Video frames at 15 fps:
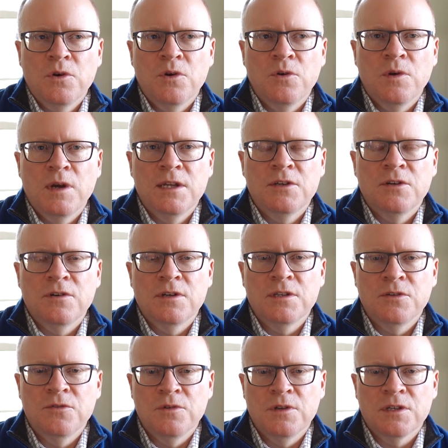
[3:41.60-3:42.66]
who enter
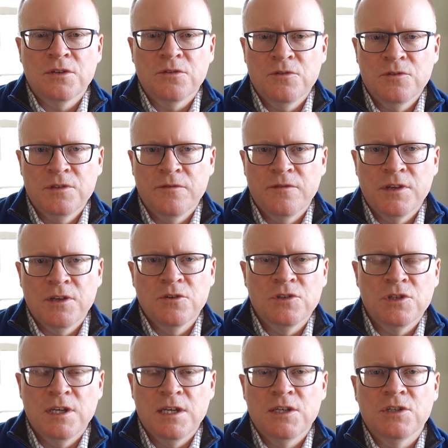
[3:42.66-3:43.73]
into an exclusive
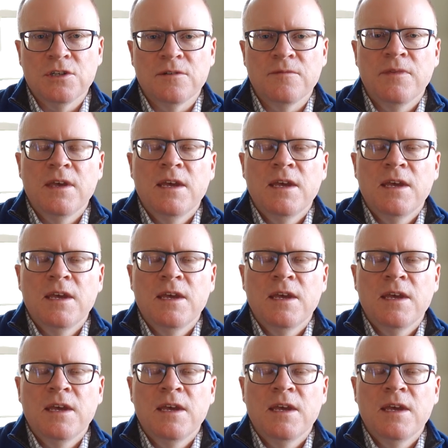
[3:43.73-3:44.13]
negotiation